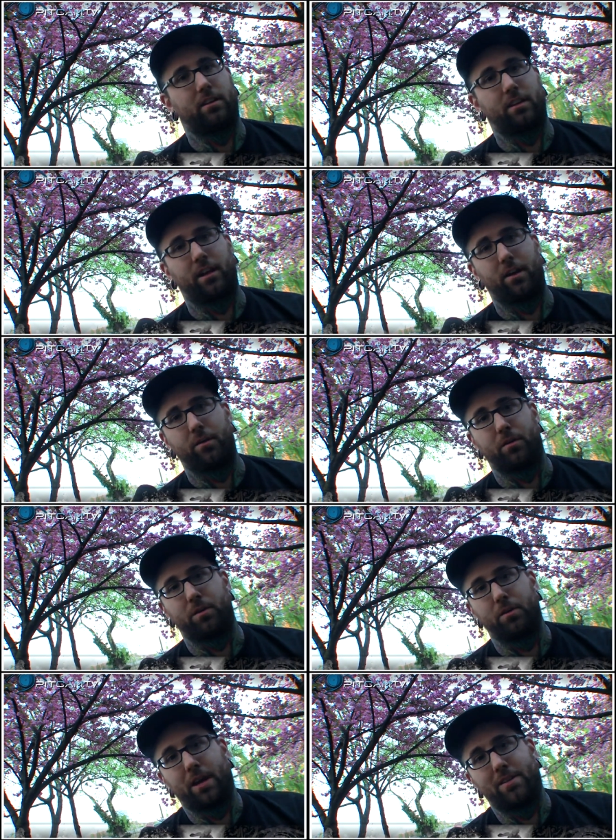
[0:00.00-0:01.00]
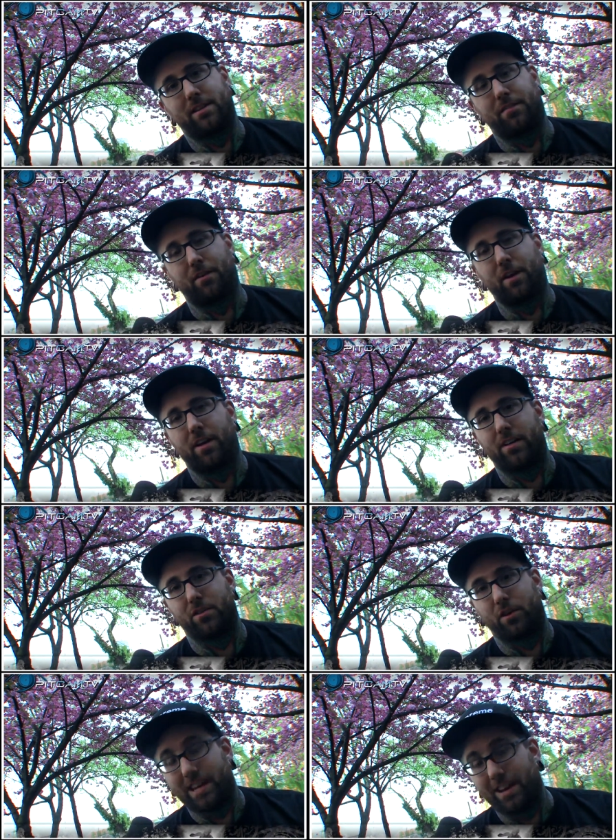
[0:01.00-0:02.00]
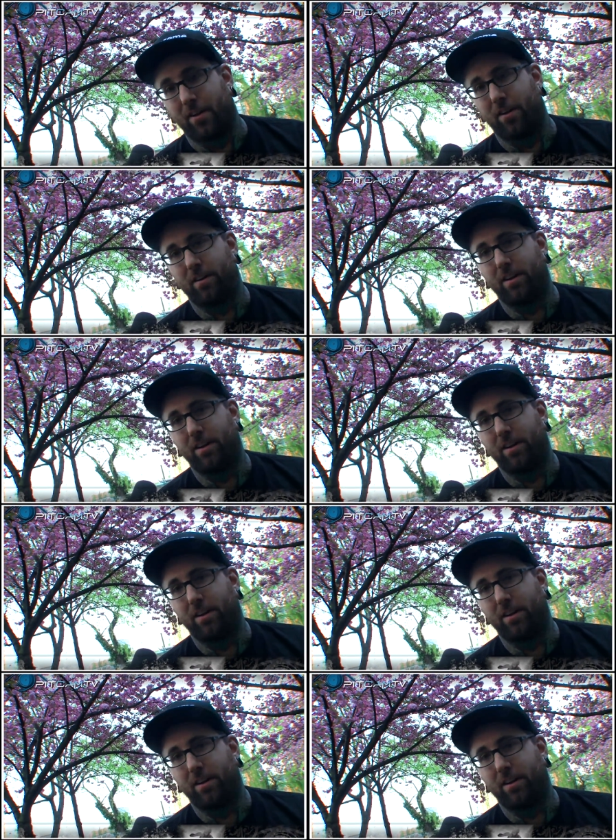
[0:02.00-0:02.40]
You know, you can't say fuck it because you're here